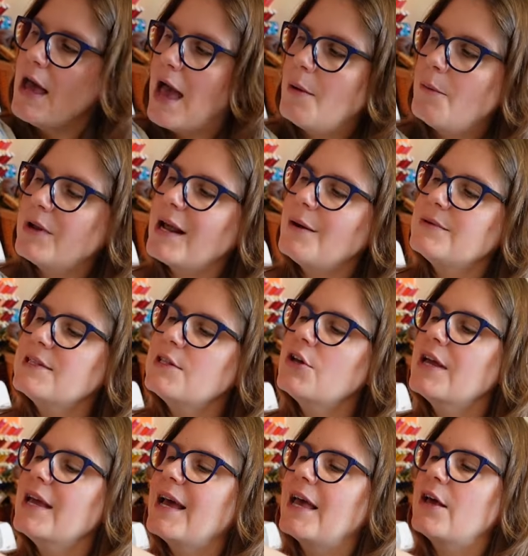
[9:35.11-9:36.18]
And when I was
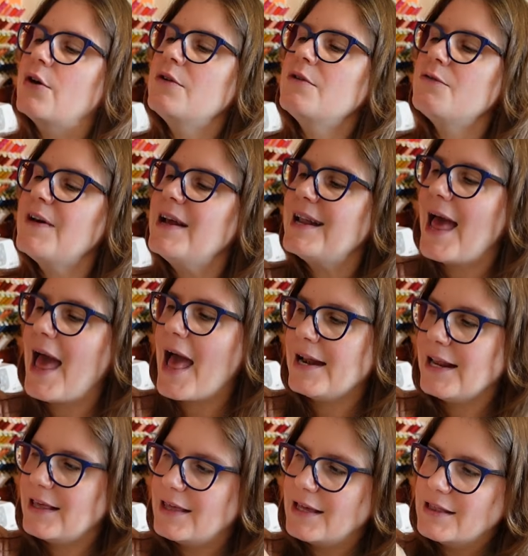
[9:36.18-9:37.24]
looking, I couldn't find
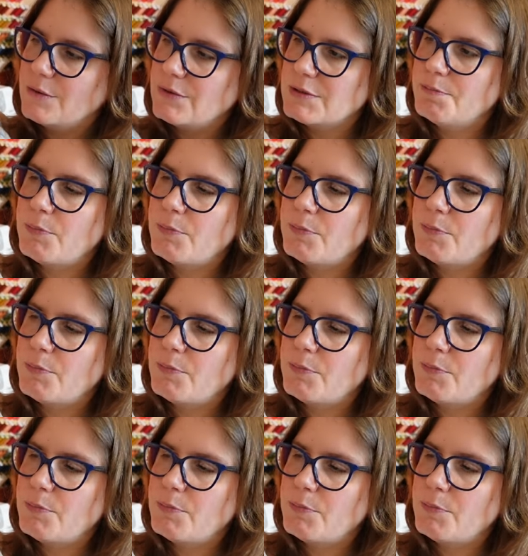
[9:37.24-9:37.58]
anything that was